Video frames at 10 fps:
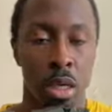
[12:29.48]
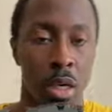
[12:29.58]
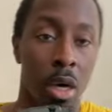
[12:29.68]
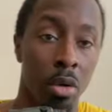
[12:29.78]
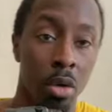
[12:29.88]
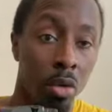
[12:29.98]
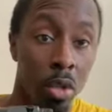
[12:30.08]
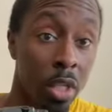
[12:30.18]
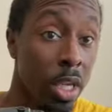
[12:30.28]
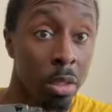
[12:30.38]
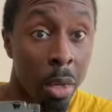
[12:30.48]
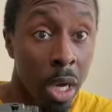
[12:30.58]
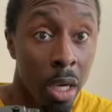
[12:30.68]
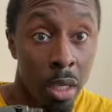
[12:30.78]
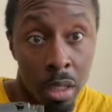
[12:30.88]
I don't know who to say it's
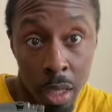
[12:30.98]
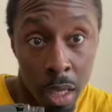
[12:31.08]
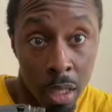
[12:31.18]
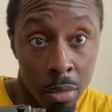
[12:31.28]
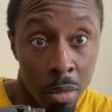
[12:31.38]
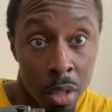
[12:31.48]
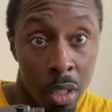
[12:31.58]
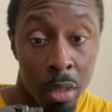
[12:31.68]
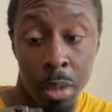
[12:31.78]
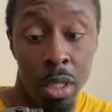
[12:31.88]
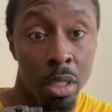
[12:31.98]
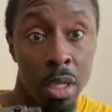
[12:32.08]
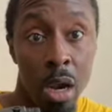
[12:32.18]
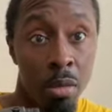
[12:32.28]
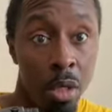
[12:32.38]
by at this point. I mean, it's
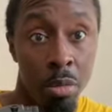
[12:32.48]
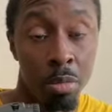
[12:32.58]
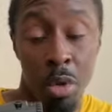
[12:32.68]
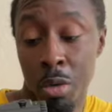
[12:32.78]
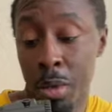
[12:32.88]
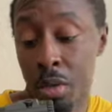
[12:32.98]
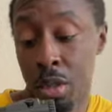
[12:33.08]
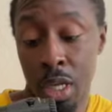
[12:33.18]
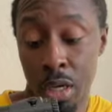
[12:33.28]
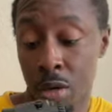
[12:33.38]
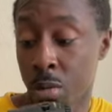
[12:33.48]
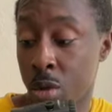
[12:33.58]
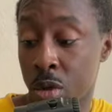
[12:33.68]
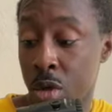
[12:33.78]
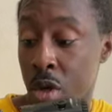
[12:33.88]
not really Palmetto State no more.